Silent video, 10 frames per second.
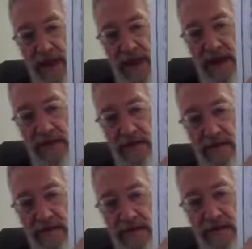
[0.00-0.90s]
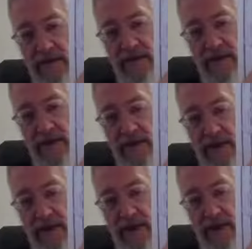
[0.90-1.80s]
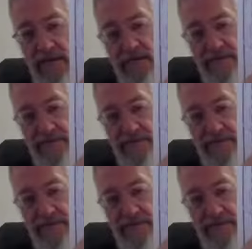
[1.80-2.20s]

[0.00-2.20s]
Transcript: and the